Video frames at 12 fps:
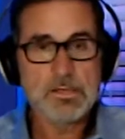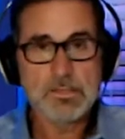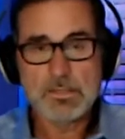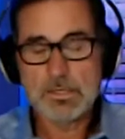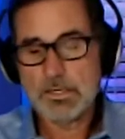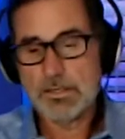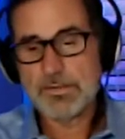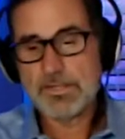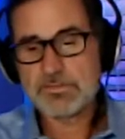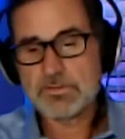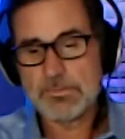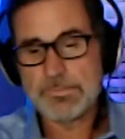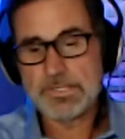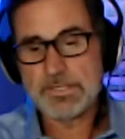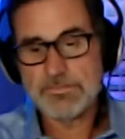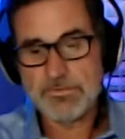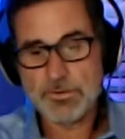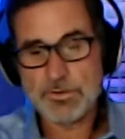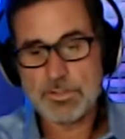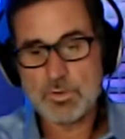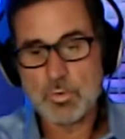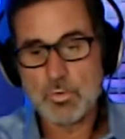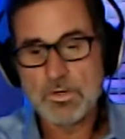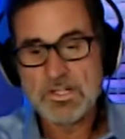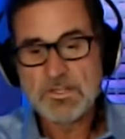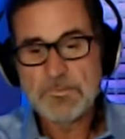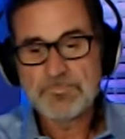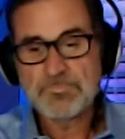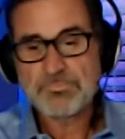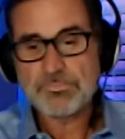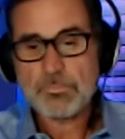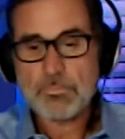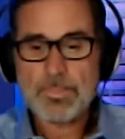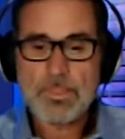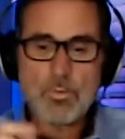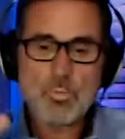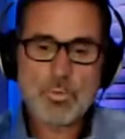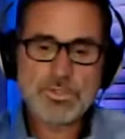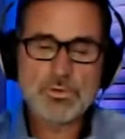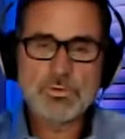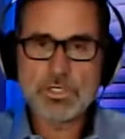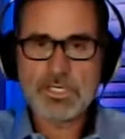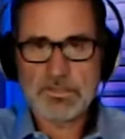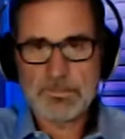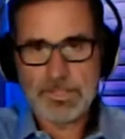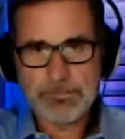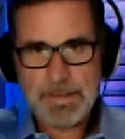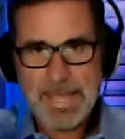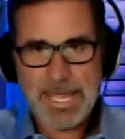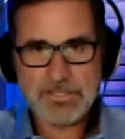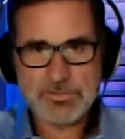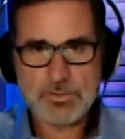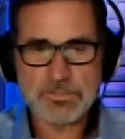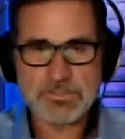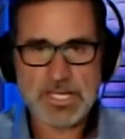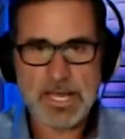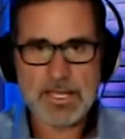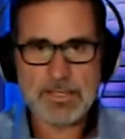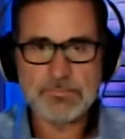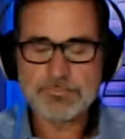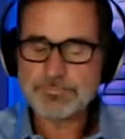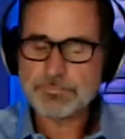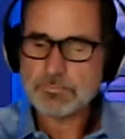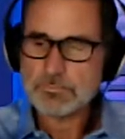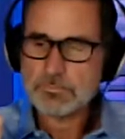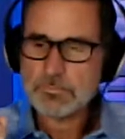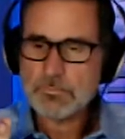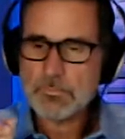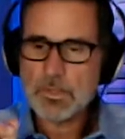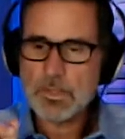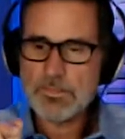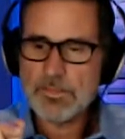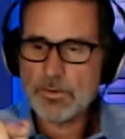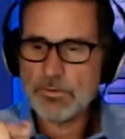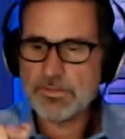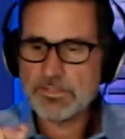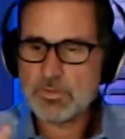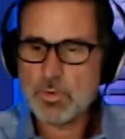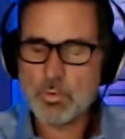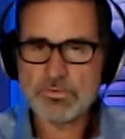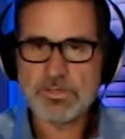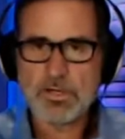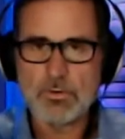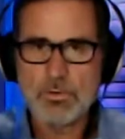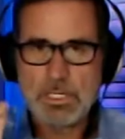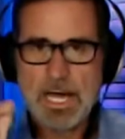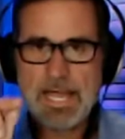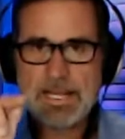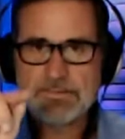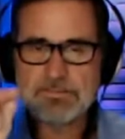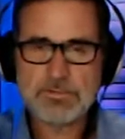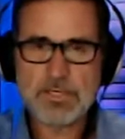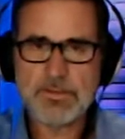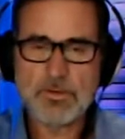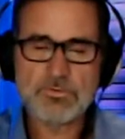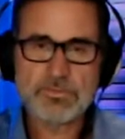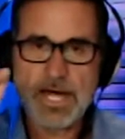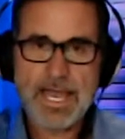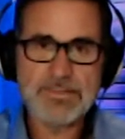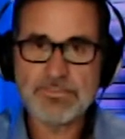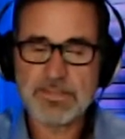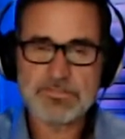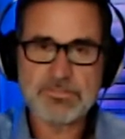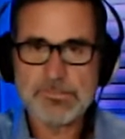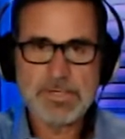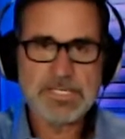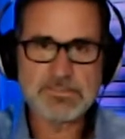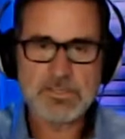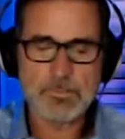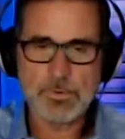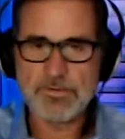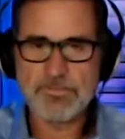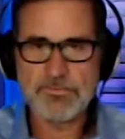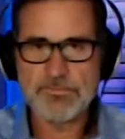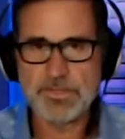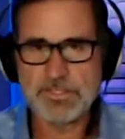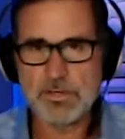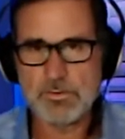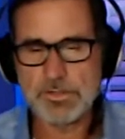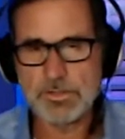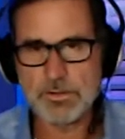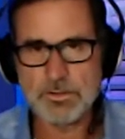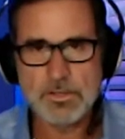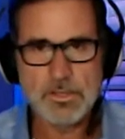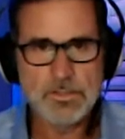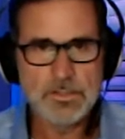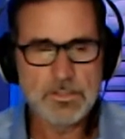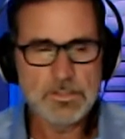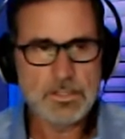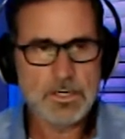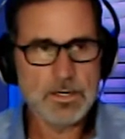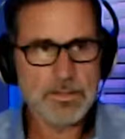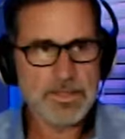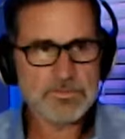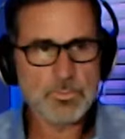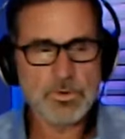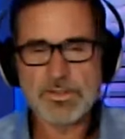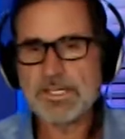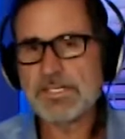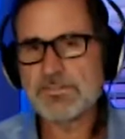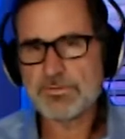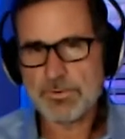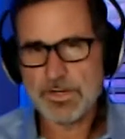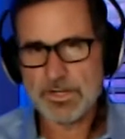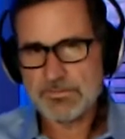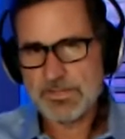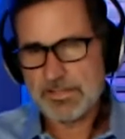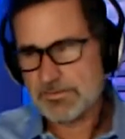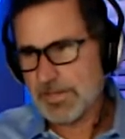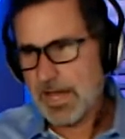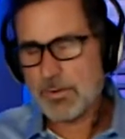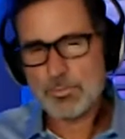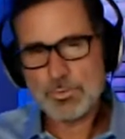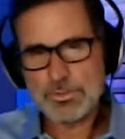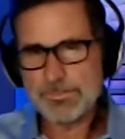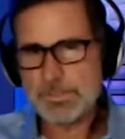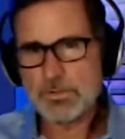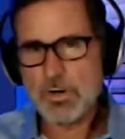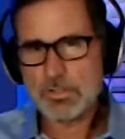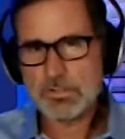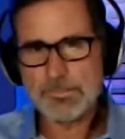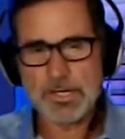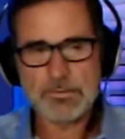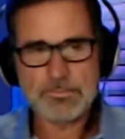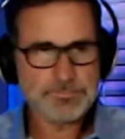That's going to be very cool. When you look at the big badge on the side, there are these horizontal lines, and those lines actually mean something. We have a video here. That's one of the Easter eggs that's not really been talked about.